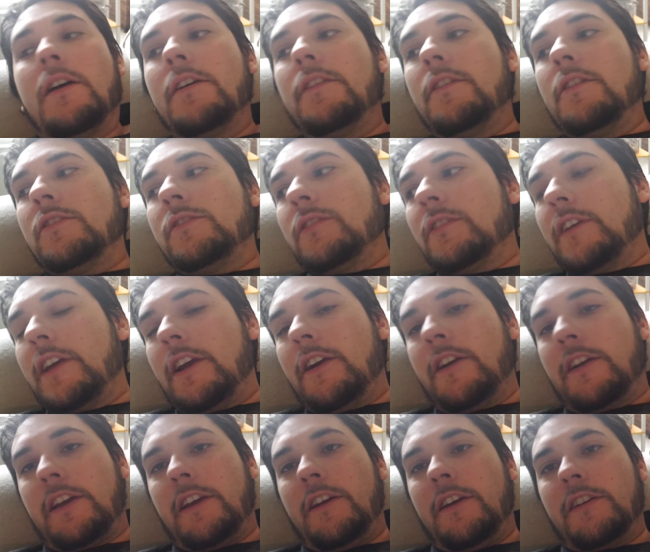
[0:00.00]
those are
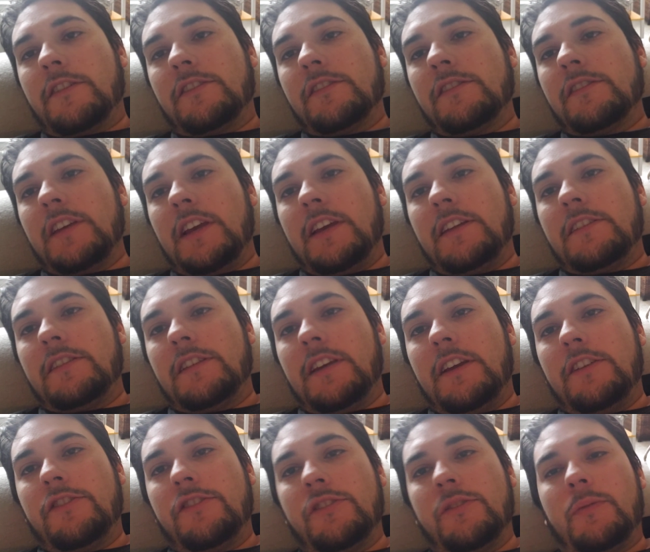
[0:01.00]
Erik Erikson's 8
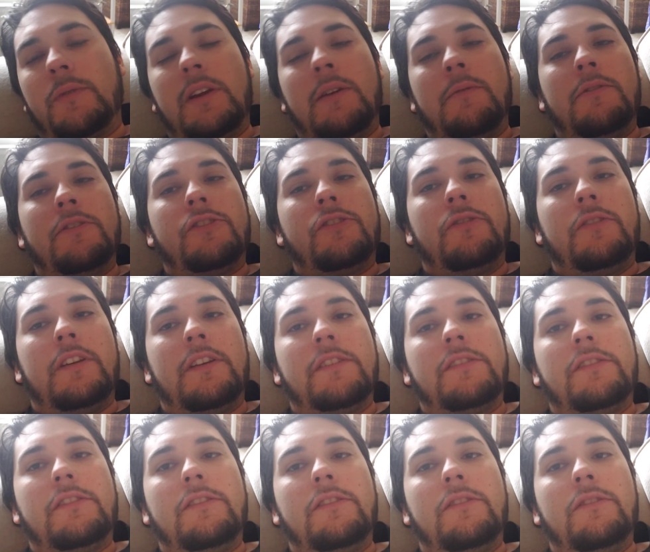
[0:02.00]
stages. What I want you
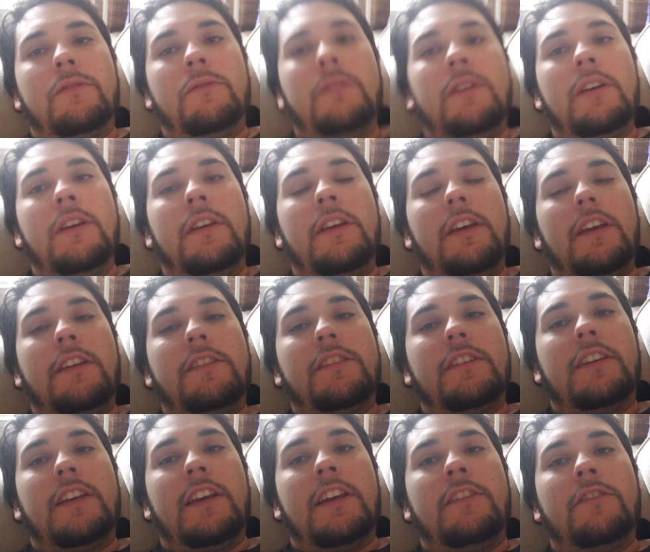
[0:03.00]
guys to do
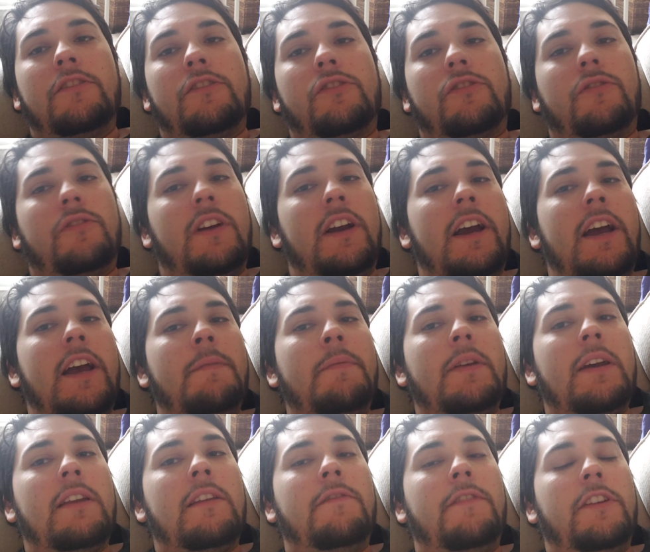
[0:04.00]
is, again,
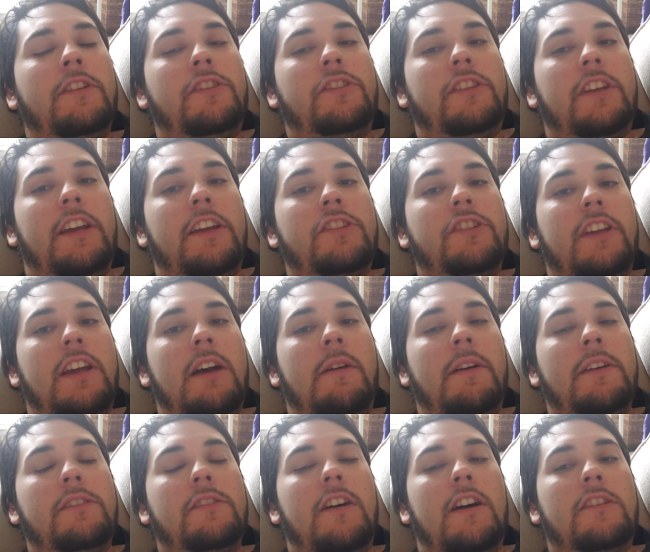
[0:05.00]
describe kind of each stage and
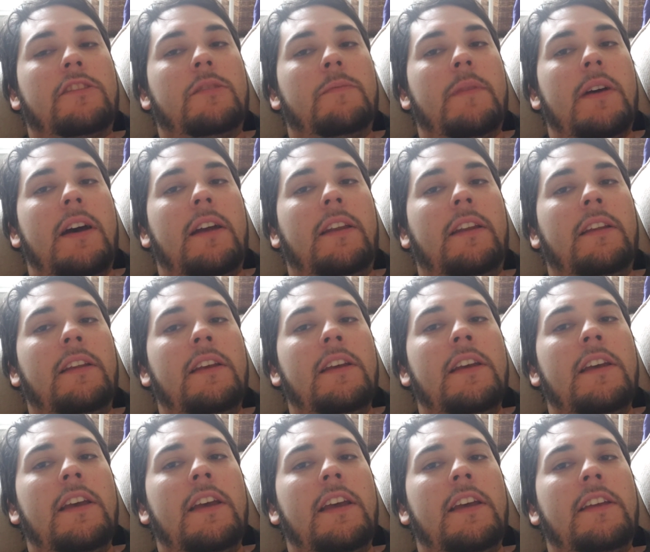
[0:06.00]
how I talked about it,
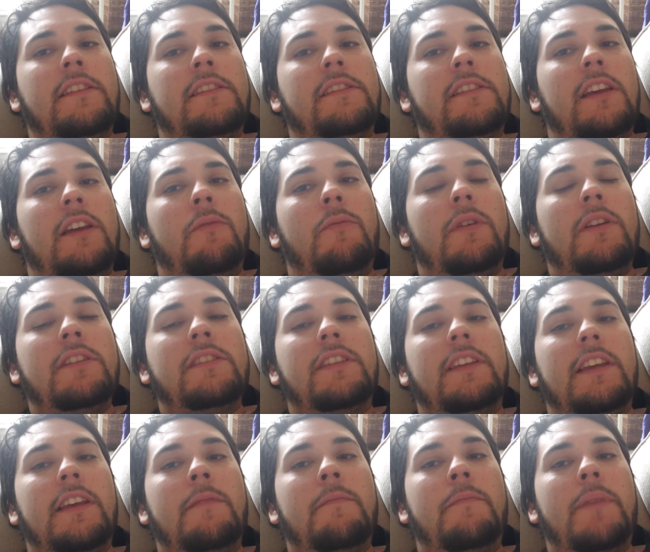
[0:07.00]
and say what is
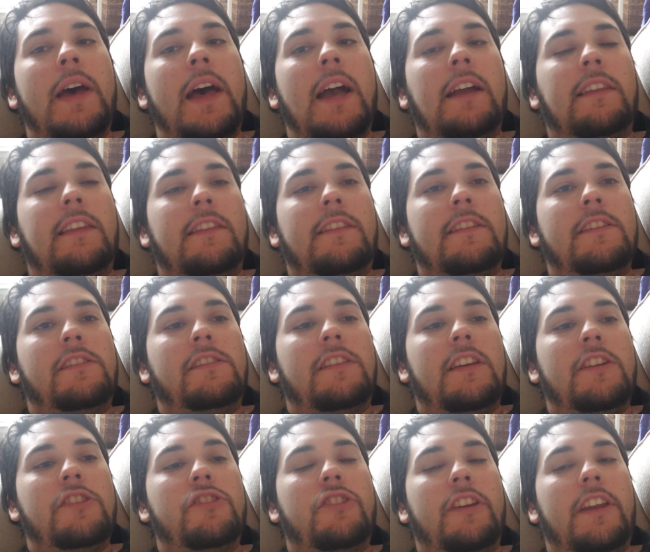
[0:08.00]
the impact that this
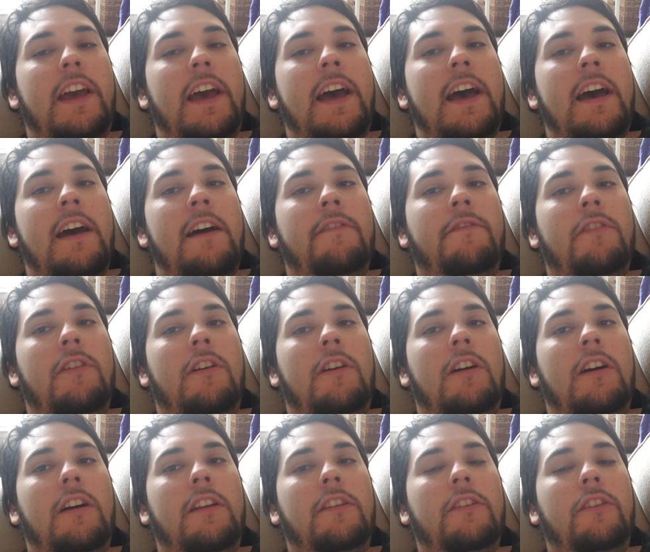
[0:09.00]
stage could have
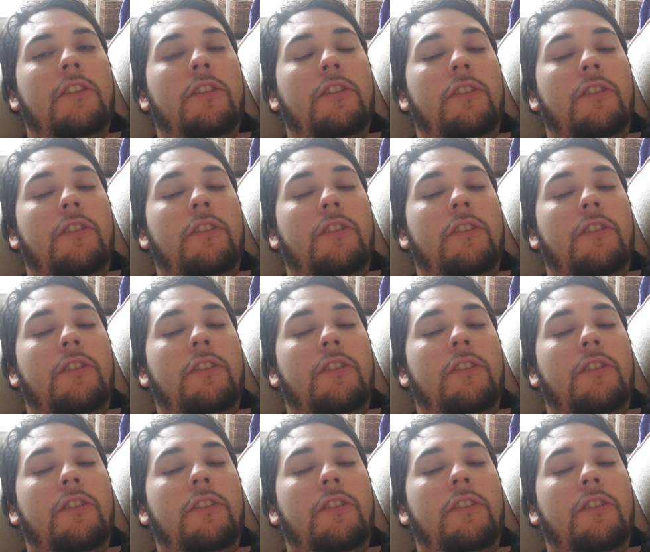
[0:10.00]
on